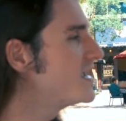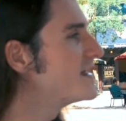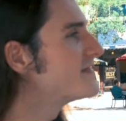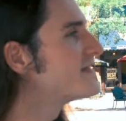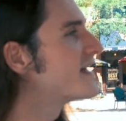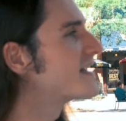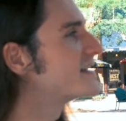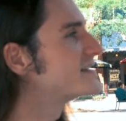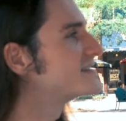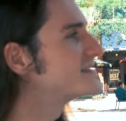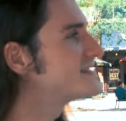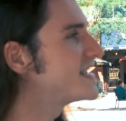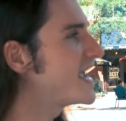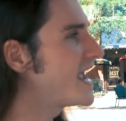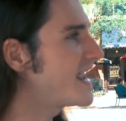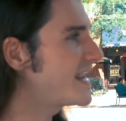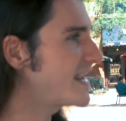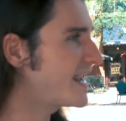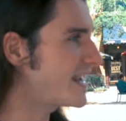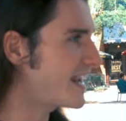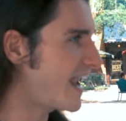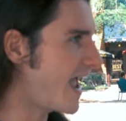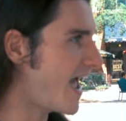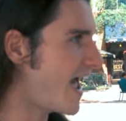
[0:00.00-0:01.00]
that is
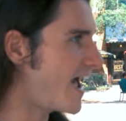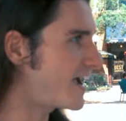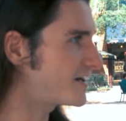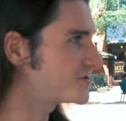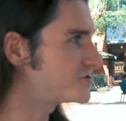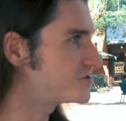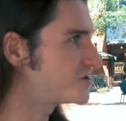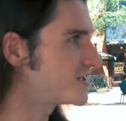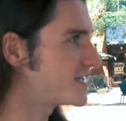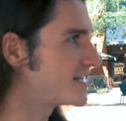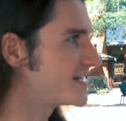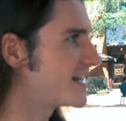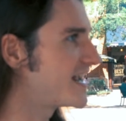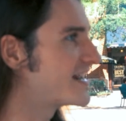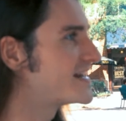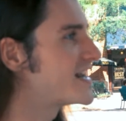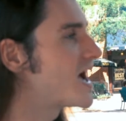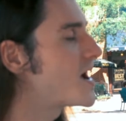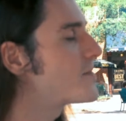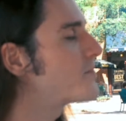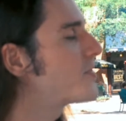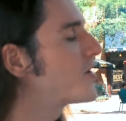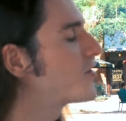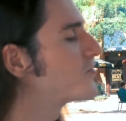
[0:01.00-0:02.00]
taking action and
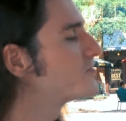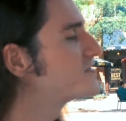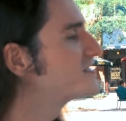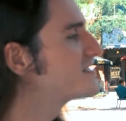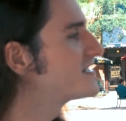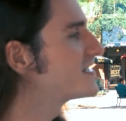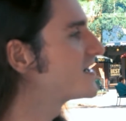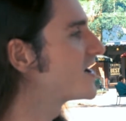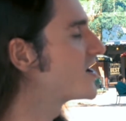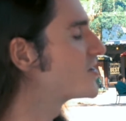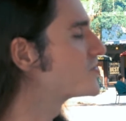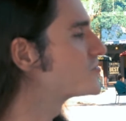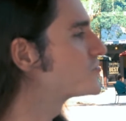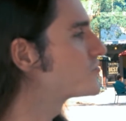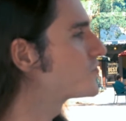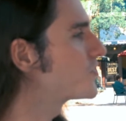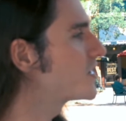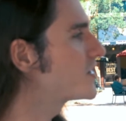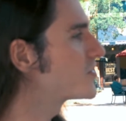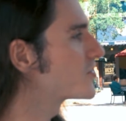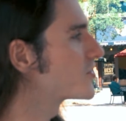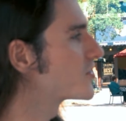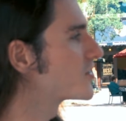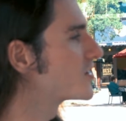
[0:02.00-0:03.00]
not posting on
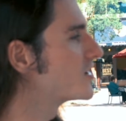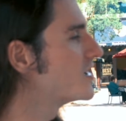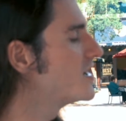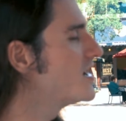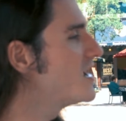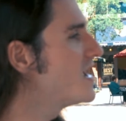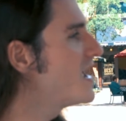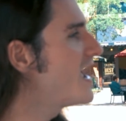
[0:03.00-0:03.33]
Twitter.